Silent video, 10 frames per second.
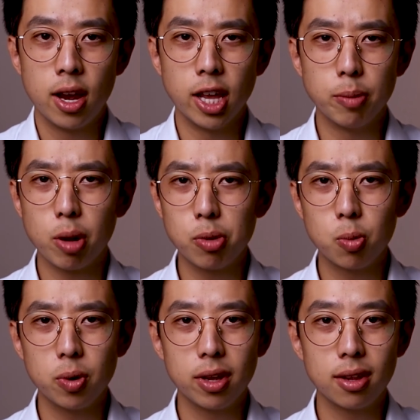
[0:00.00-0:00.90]
And the
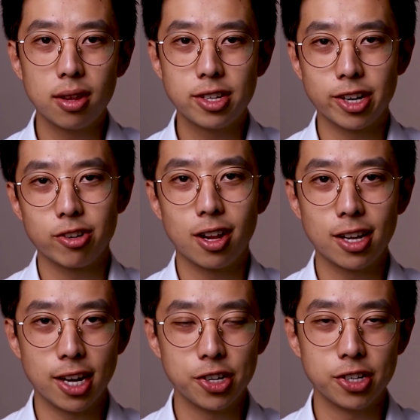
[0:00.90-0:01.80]
problem with
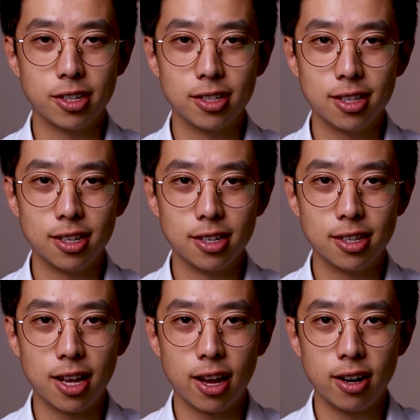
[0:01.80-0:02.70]
generalizations
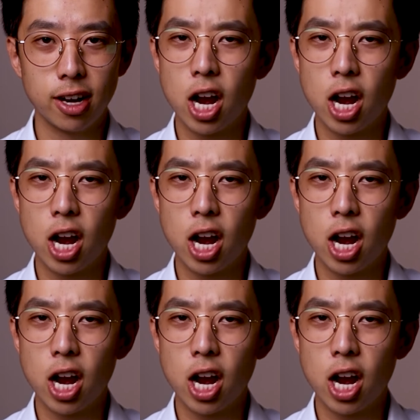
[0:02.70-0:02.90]
is that